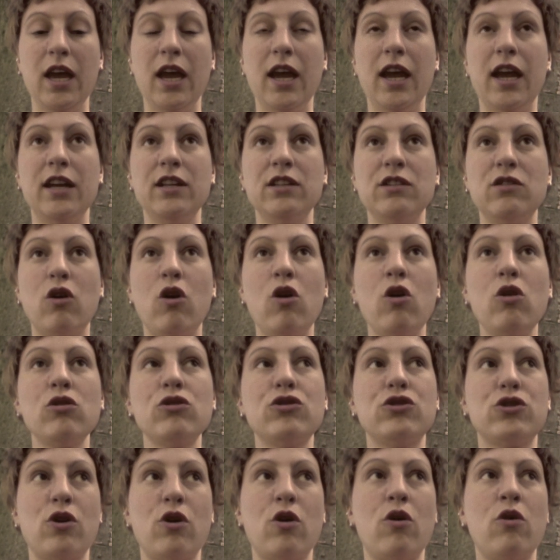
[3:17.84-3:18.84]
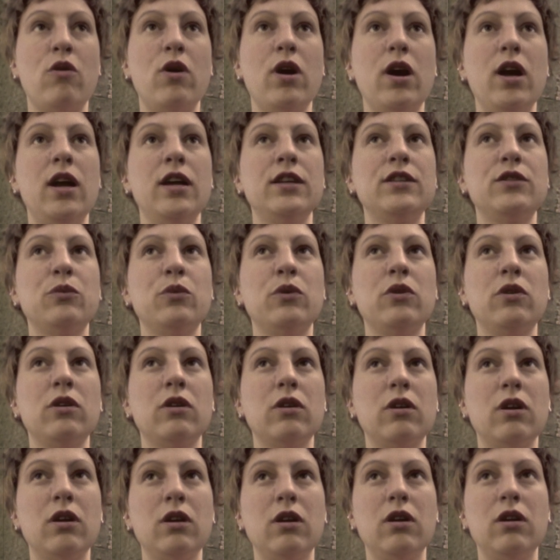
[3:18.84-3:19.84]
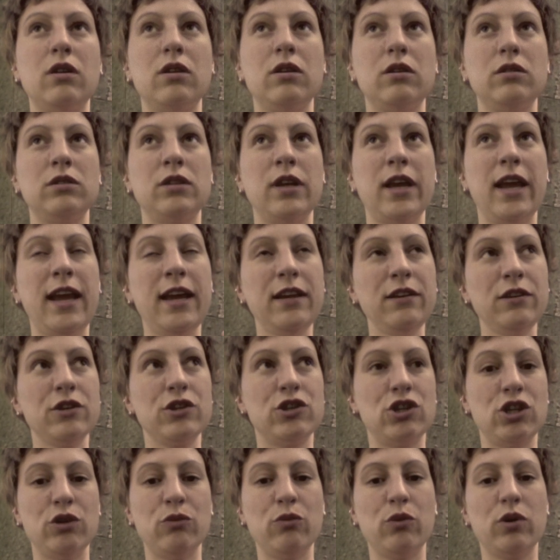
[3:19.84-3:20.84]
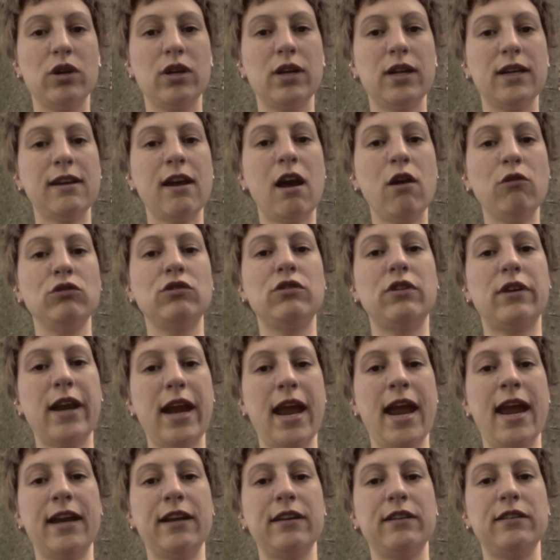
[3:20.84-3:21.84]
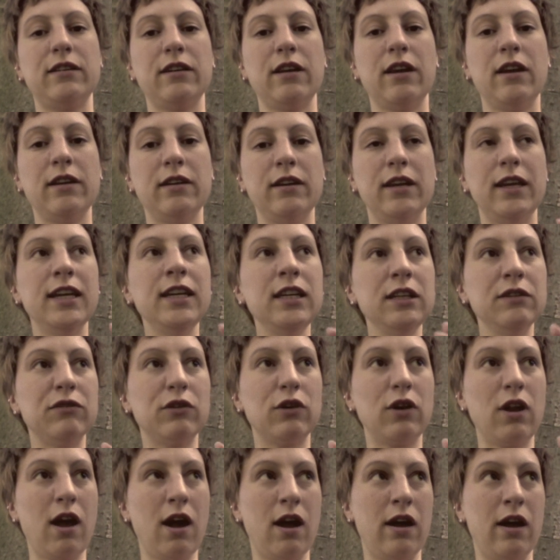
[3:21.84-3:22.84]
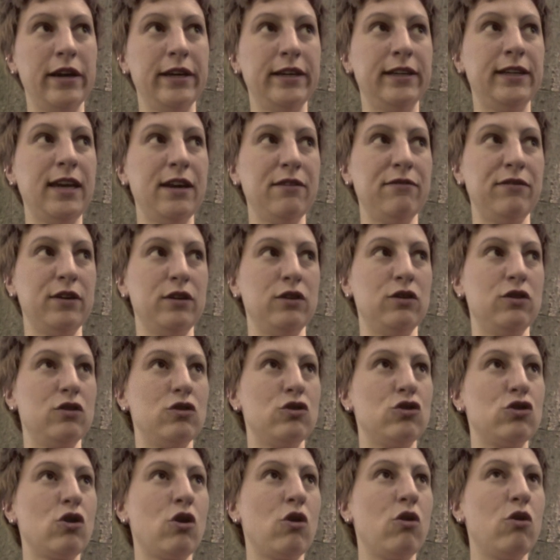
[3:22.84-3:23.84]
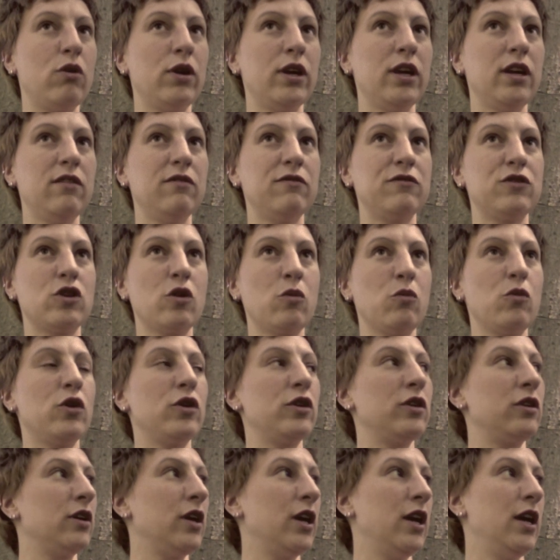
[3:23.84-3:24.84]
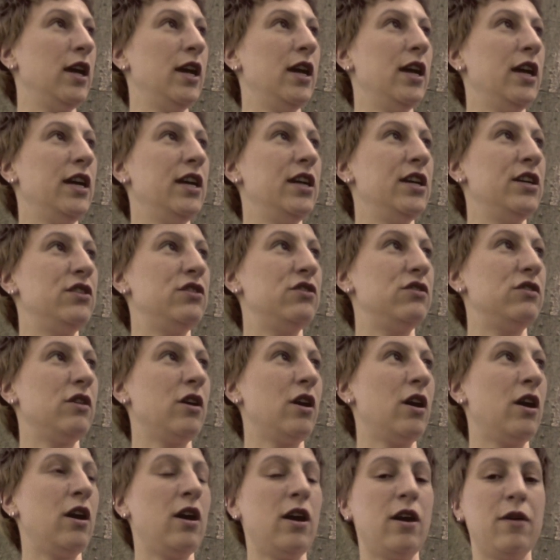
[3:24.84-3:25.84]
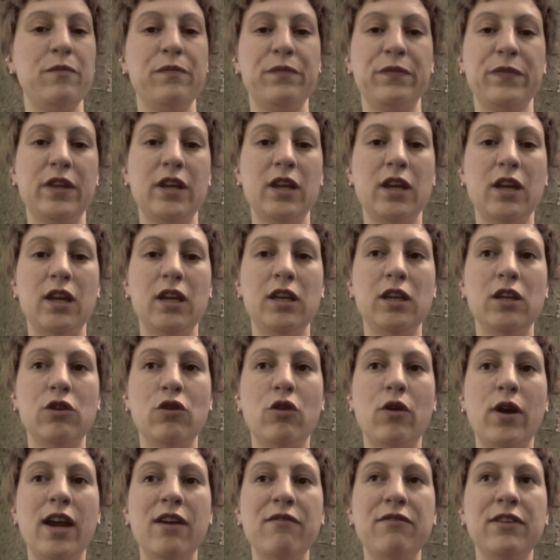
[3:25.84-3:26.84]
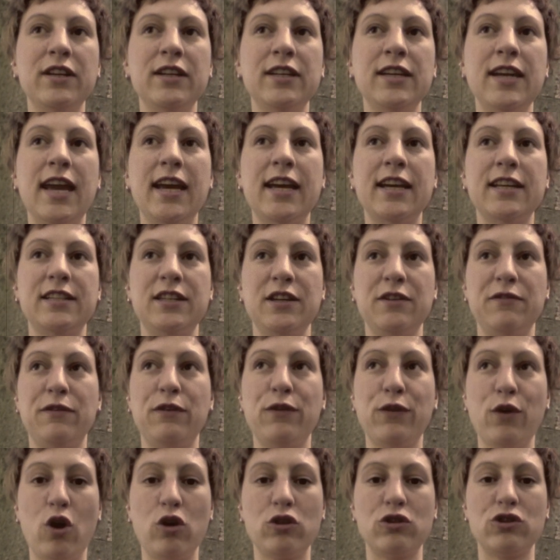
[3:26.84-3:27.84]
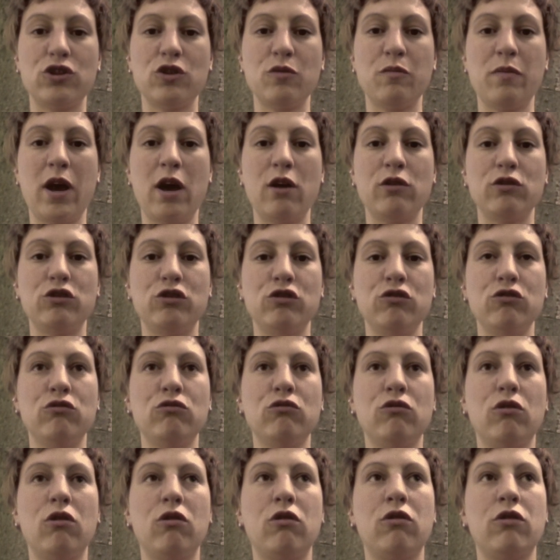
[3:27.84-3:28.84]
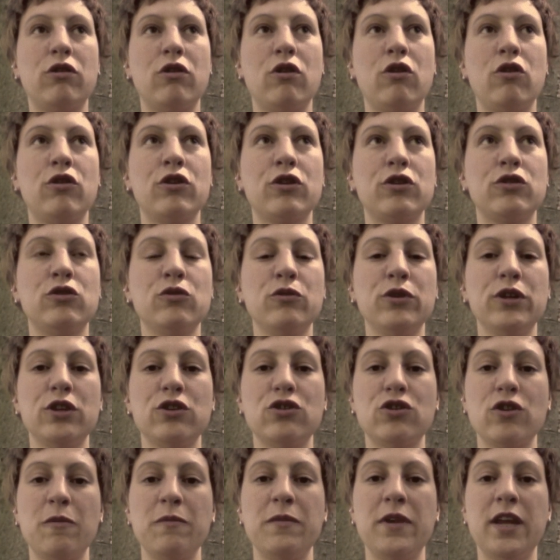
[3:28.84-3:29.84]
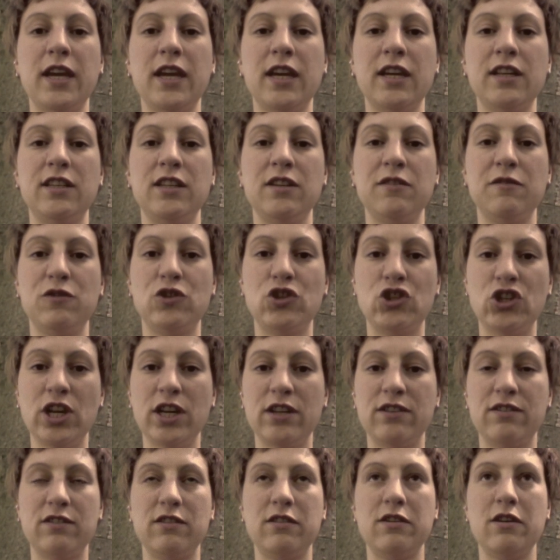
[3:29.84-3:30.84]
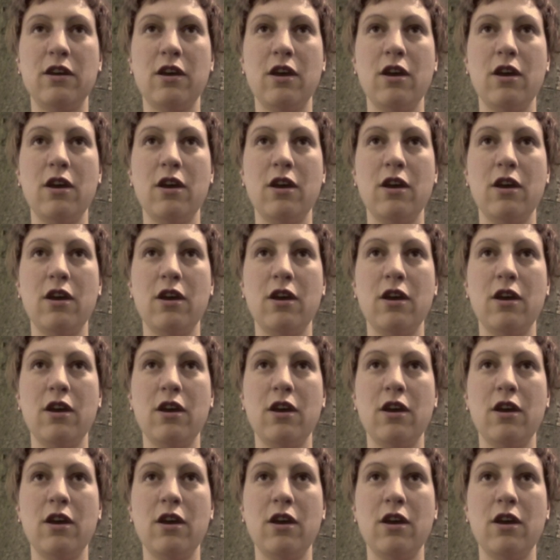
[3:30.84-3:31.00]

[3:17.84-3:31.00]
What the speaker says: And also the energy will counteract an evil eye given. So if someone is you know, having negative thoughts about you, or doing some negative shit